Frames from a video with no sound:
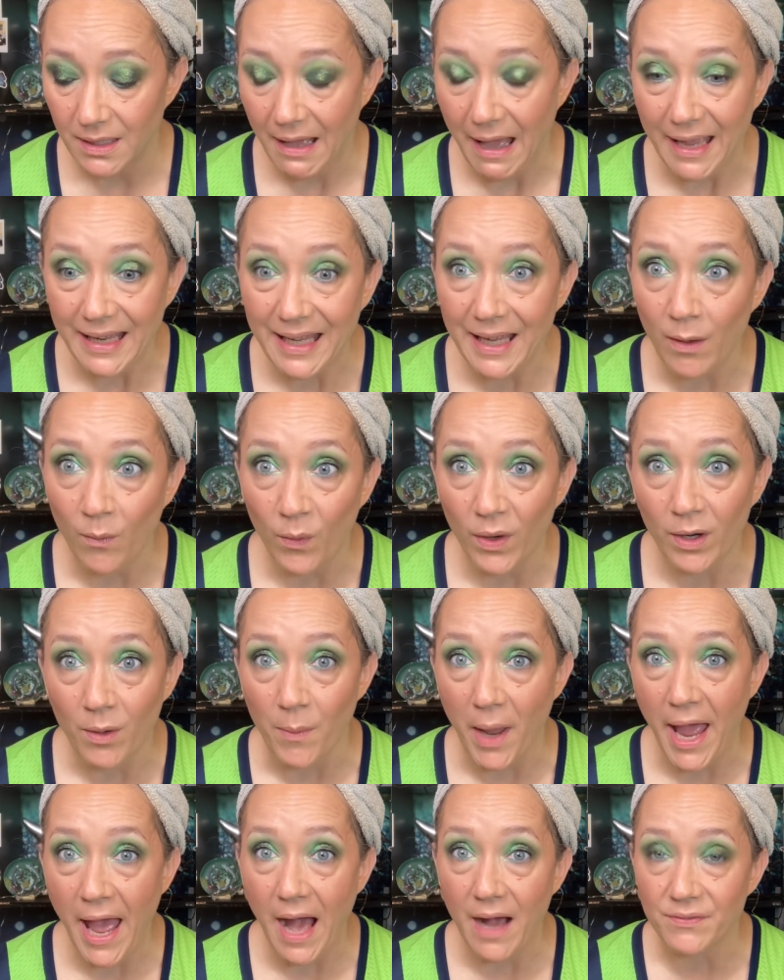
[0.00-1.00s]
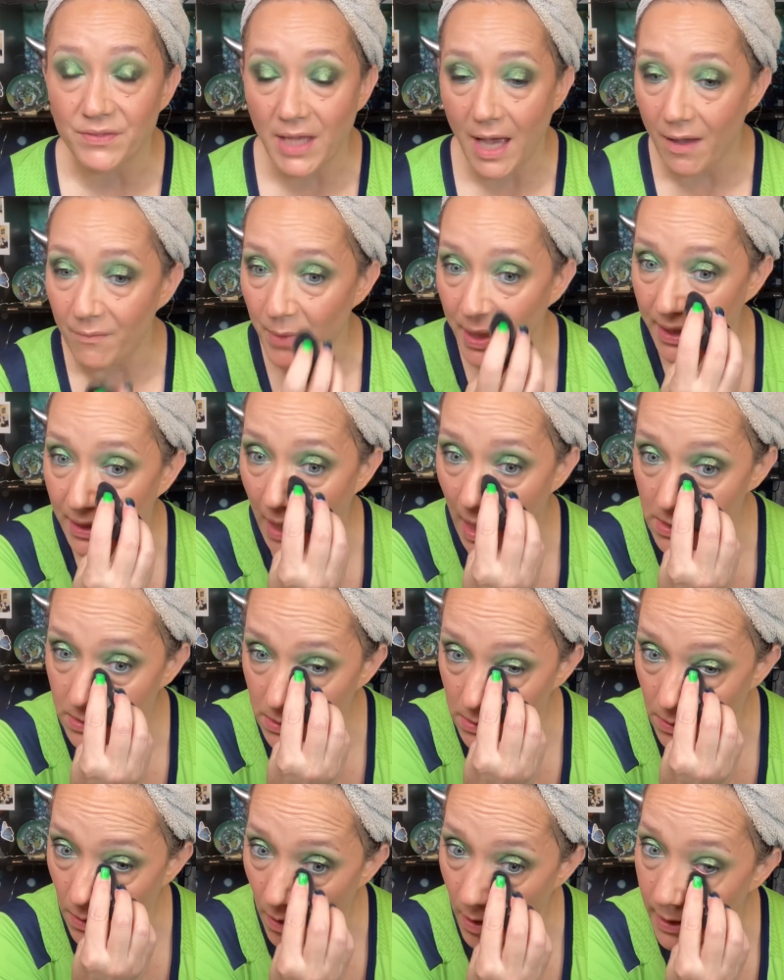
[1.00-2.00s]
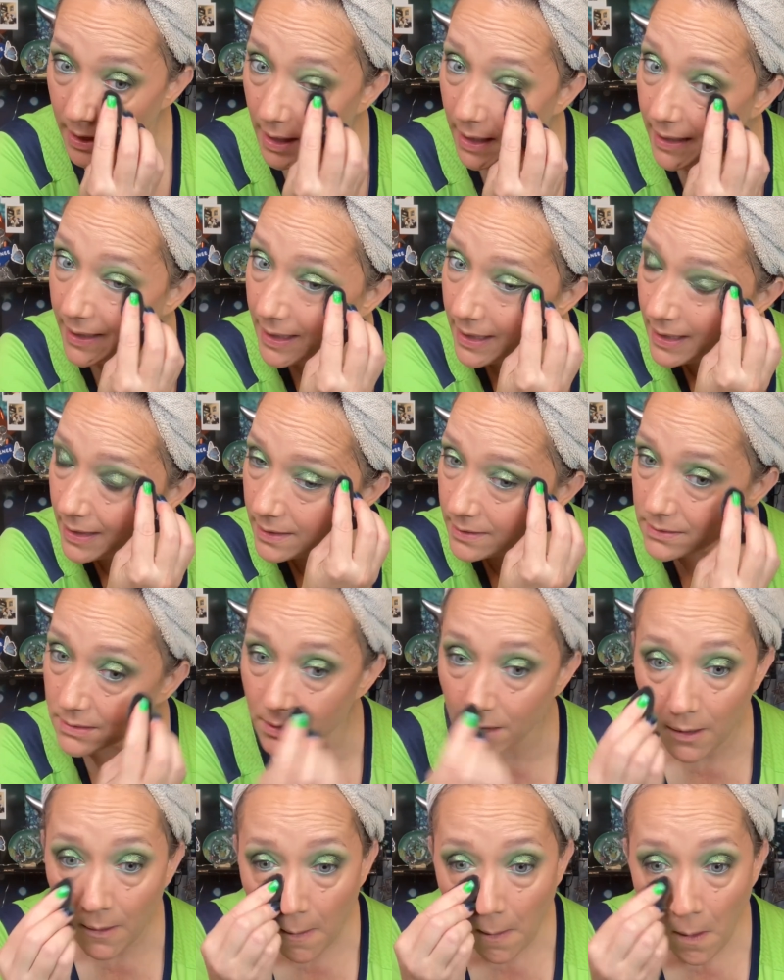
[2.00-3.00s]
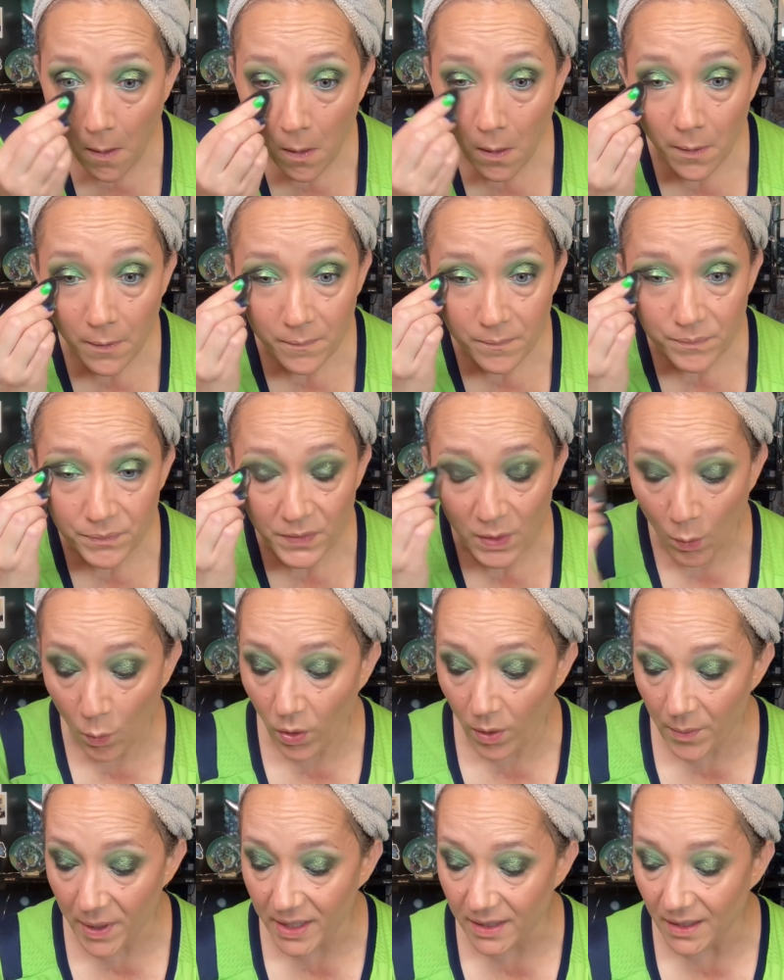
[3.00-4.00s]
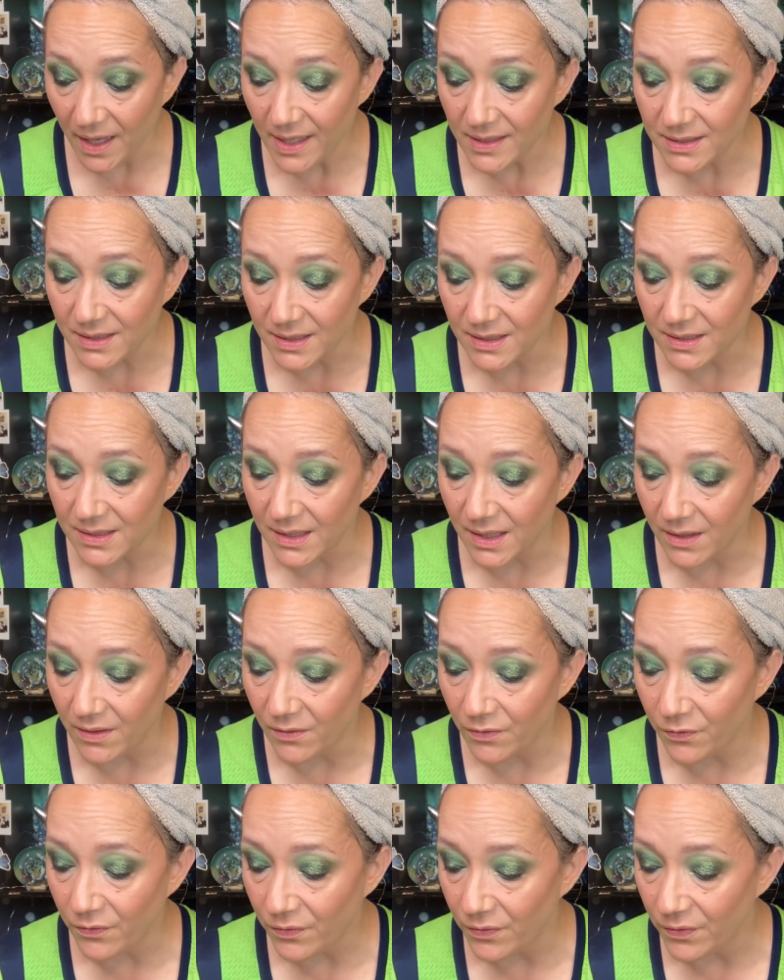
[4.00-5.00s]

I can't wear them I have to have my glasses on and I can't wear my glasses if